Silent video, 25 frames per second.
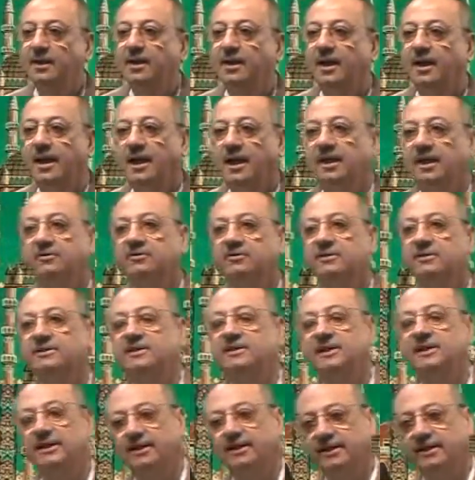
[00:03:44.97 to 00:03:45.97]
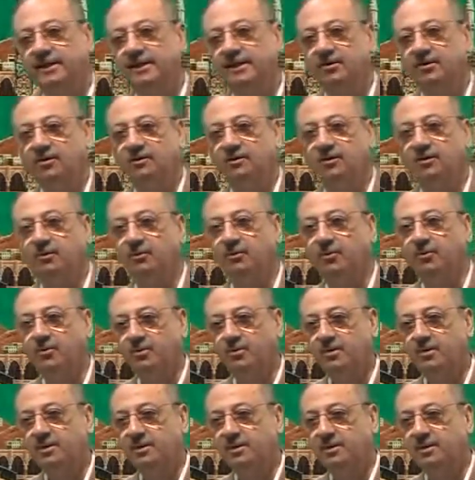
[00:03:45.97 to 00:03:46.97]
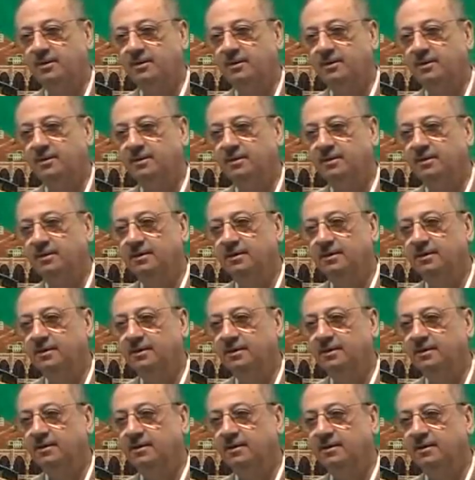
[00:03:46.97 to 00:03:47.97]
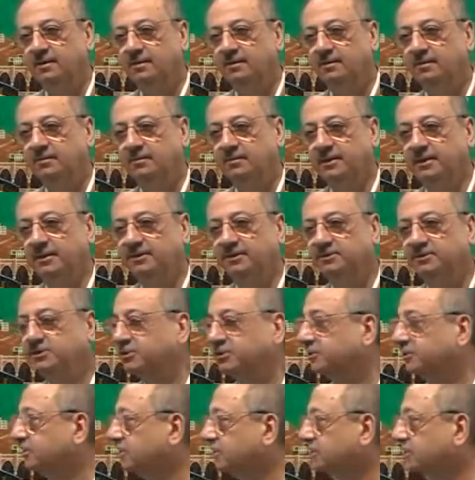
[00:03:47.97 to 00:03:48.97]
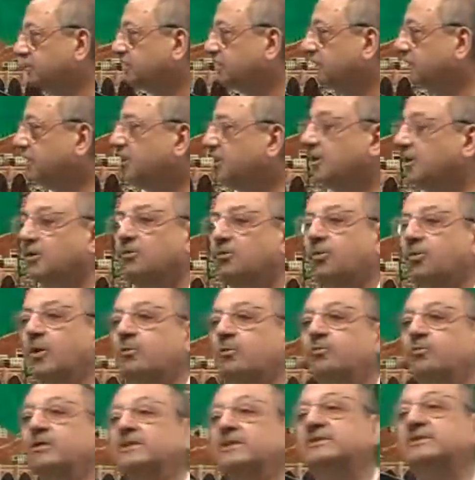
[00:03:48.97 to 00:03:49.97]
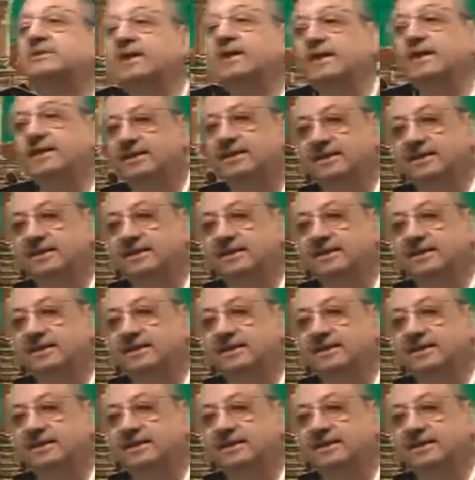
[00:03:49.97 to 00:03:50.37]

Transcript: I have written again on the board, huh, brothers and sisters, what we studied